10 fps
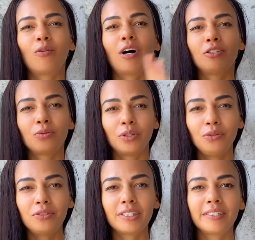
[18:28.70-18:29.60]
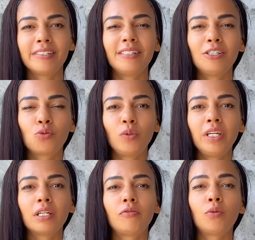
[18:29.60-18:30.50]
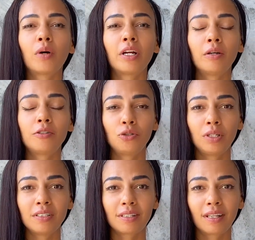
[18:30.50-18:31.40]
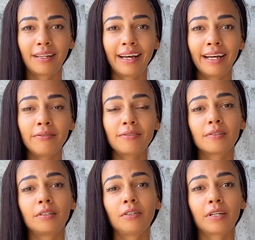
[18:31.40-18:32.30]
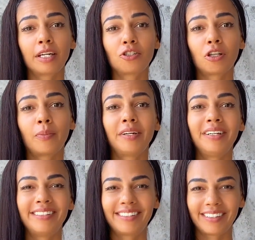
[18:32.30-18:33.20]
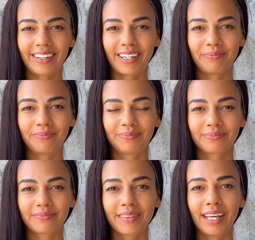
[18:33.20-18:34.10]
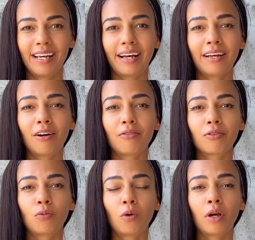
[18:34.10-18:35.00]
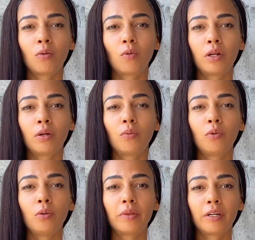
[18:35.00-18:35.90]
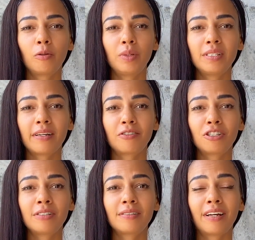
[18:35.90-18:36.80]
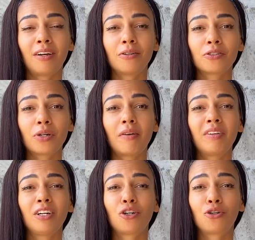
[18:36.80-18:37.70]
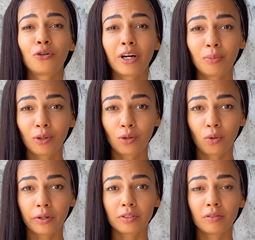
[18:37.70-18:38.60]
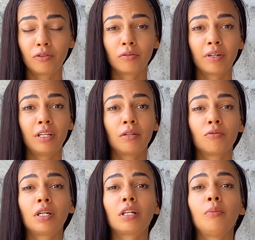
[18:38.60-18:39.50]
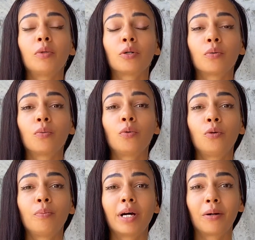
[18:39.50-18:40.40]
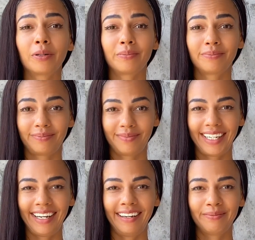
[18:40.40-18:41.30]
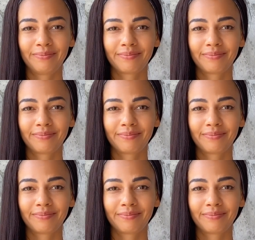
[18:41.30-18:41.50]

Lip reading: I'll do a new series each week. If you want to tune into the lives, you'll catch them on Instagram. I offer one-on-one womb therapy sessions, and I also have an incredible course if you're ready to reclaim your womb power, okay?